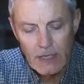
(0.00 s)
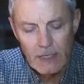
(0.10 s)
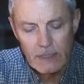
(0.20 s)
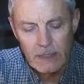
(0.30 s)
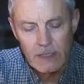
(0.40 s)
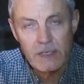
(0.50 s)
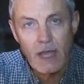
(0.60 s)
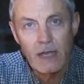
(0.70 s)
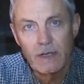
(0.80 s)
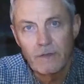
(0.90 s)
it does
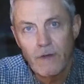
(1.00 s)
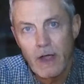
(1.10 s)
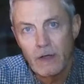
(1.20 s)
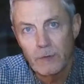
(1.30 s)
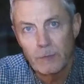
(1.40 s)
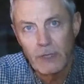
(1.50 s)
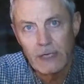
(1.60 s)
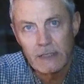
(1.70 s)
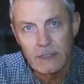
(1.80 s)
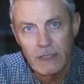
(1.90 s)
not defile the
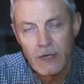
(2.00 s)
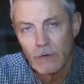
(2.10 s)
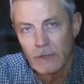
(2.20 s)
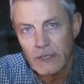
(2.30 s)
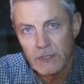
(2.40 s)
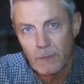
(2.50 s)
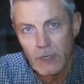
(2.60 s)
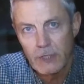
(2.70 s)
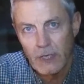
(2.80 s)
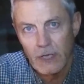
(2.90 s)
place nearly as
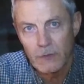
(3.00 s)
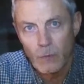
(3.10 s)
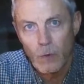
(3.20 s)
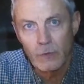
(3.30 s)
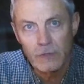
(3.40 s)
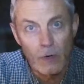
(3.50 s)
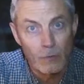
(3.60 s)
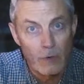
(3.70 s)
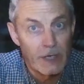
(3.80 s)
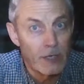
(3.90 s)
much as what was
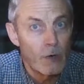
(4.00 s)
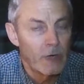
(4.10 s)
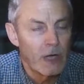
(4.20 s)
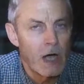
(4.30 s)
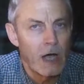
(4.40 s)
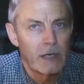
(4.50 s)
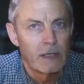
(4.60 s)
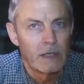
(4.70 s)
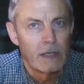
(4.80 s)
already going on